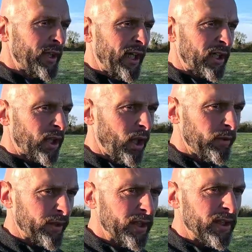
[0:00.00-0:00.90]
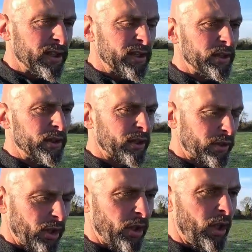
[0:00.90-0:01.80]
without clover
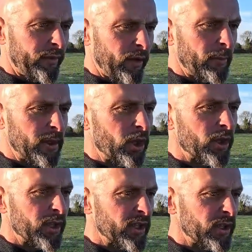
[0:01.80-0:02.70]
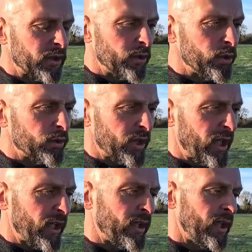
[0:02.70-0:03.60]
there's a lot of opportunity to use
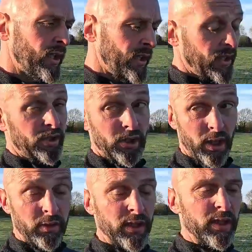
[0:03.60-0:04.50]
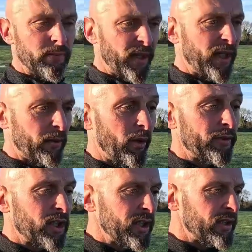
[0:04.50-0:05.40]
our, our slurry. Uh,
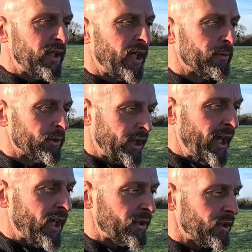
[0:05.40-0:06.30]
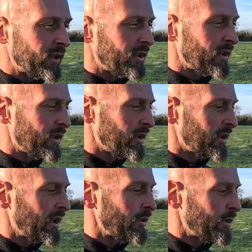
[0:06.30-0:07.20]
obviously, animals are housed in, in
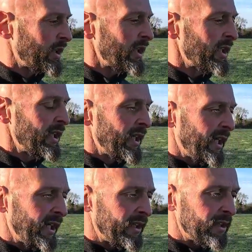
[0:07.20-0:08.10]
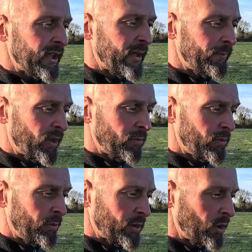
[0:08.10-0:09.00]
this country and um,
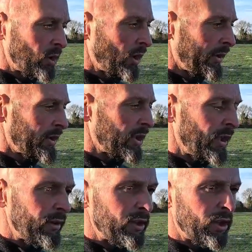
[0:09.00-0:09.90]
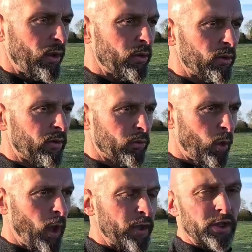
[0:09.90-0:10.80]
we produce a lot of slurry so
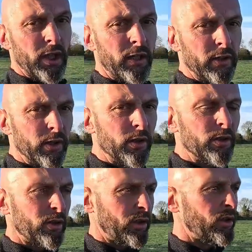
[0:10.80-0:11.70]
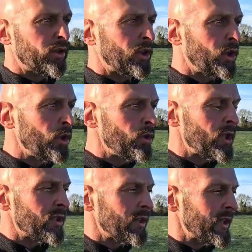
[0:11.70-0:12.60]
wise slurry use is a, is a
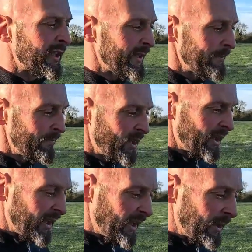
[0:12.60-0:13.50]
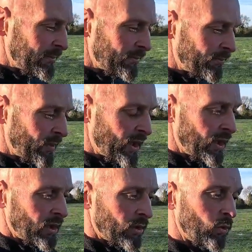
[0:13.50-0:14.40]
huge area um,
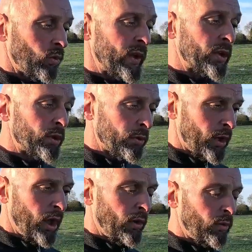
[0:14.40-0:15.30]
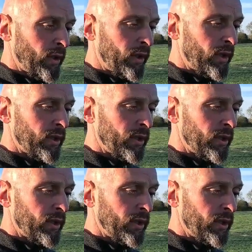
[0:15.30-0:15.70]
we can do a lot with